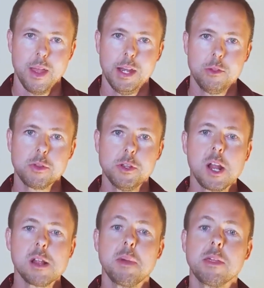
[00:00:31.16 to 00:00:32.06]
And it was
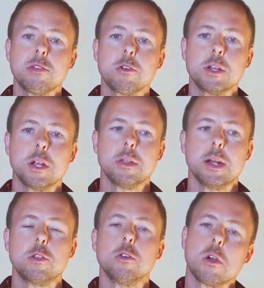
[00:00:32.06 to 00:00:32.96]
not until my third year
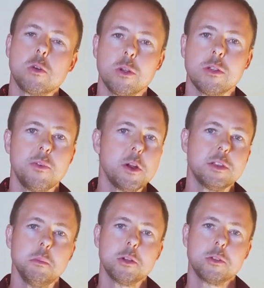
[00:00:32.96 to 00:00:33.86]
that I took a course very
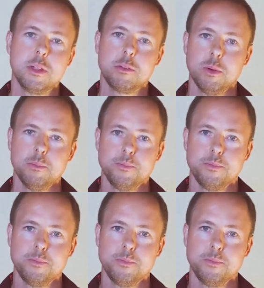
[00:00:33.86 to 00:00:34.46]
similar to this one,